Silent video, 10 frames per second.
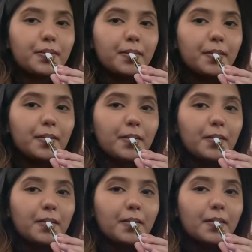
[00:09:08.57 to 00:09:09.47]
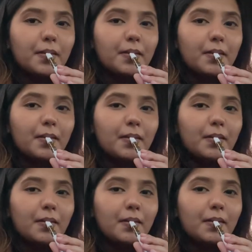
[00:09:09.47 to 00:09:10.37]

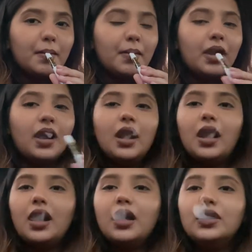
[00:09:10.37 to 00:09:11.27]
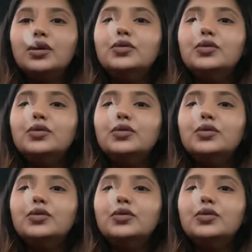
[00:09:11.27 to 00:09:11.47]
(silence)